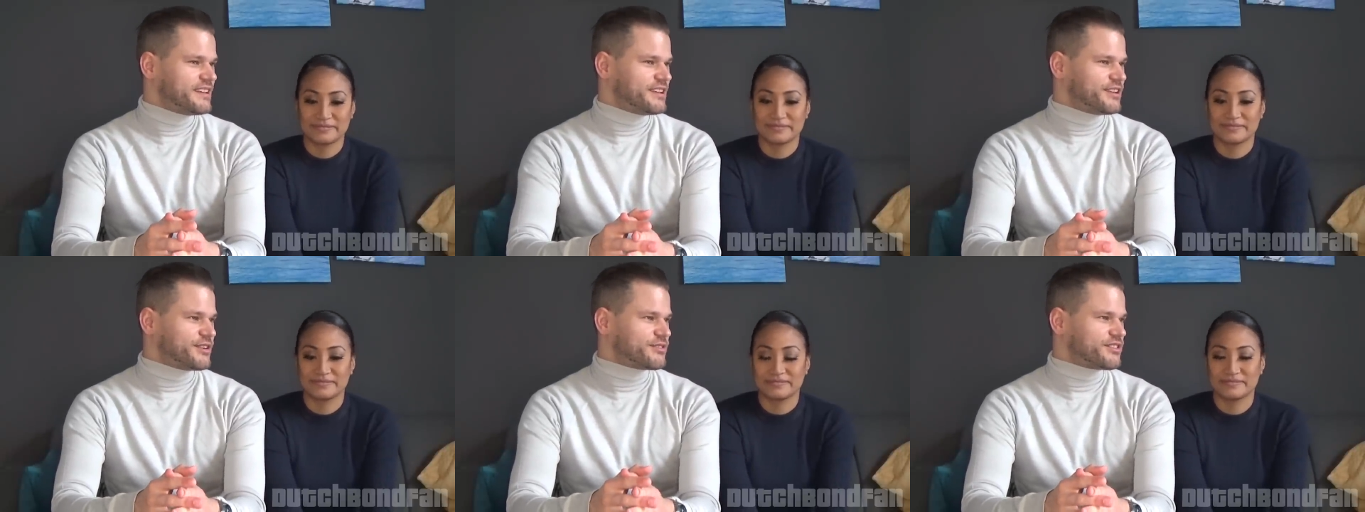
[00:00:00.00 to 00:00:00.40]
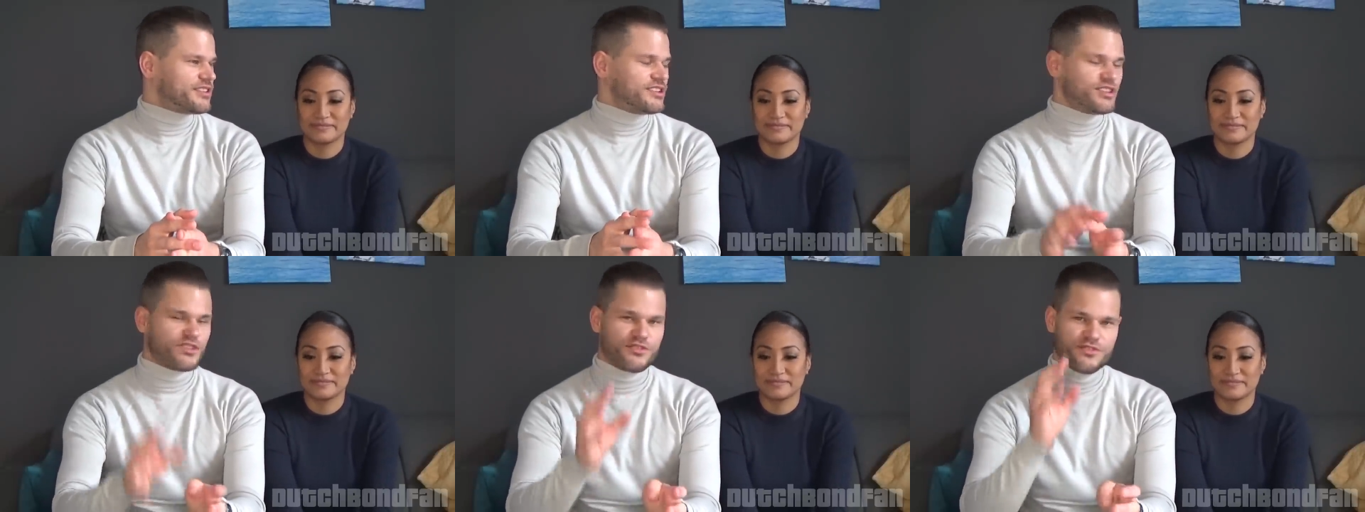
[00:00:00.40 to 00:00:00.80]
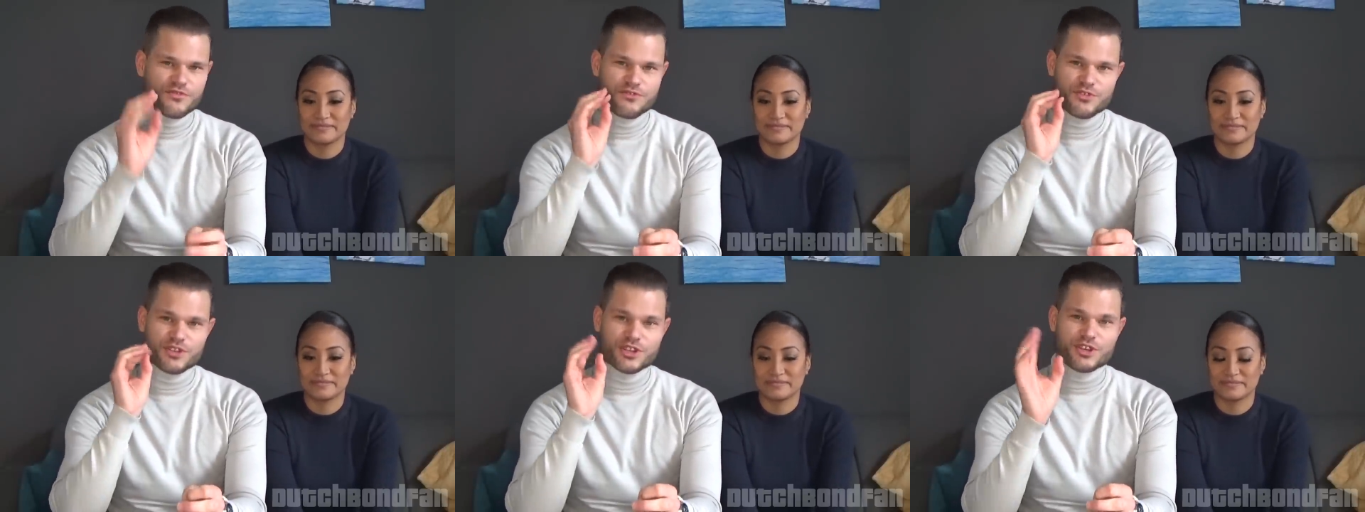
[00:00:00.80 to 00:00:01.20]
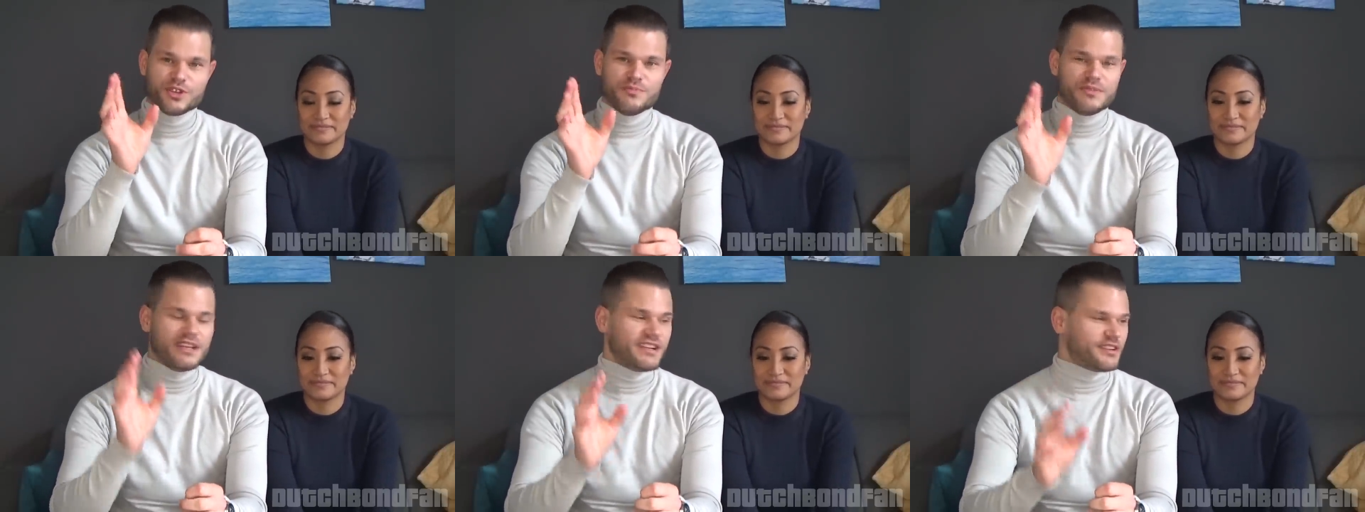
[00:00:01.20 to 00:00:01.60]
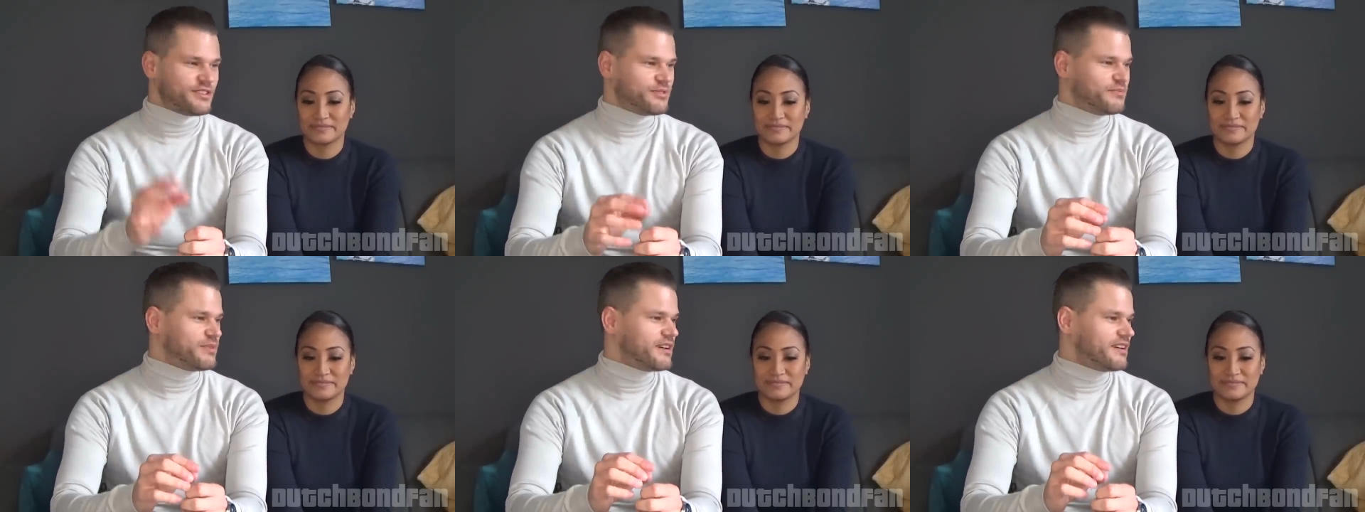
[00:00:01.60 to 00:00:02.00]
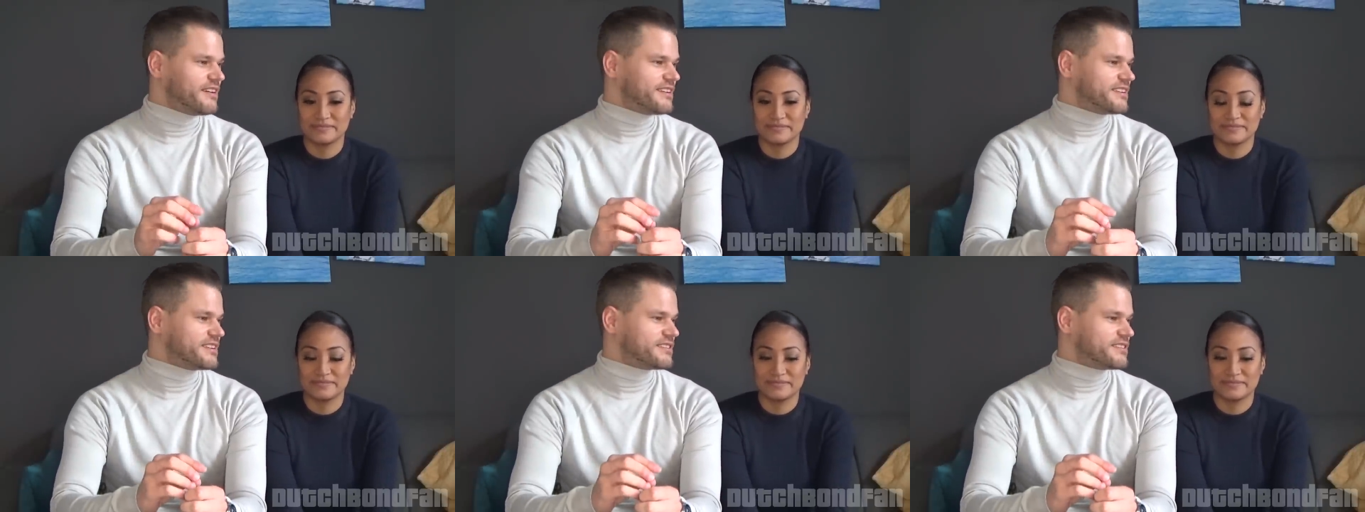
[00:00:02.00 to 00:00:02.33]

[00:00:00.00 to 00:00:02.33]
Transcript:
Speaker 1: you know, she's fully committed to Bond